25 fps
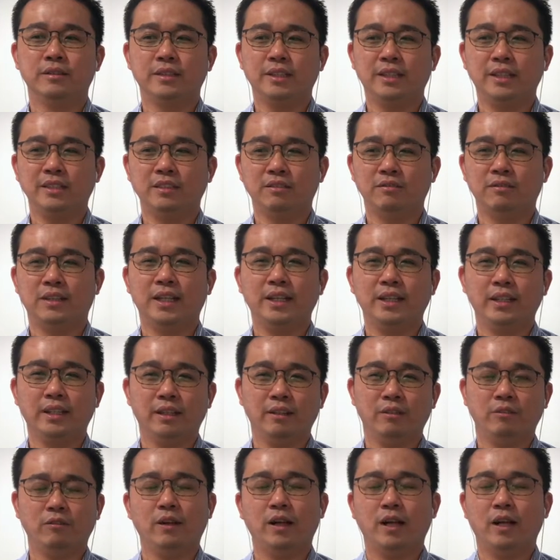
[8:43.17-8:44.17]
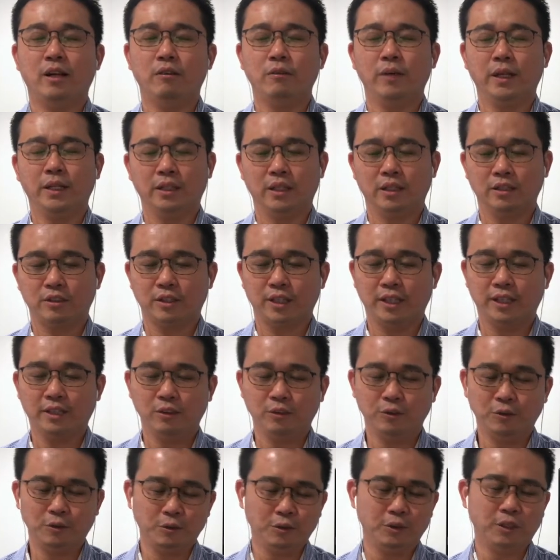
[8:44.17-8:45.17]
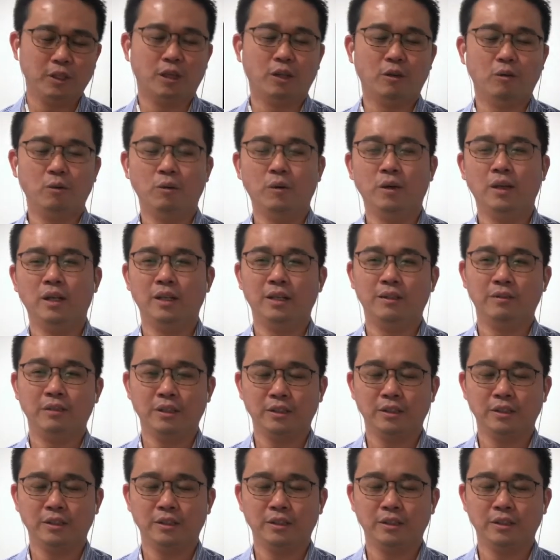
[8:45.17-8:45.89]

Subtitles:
kids running around when you're trying to do your work,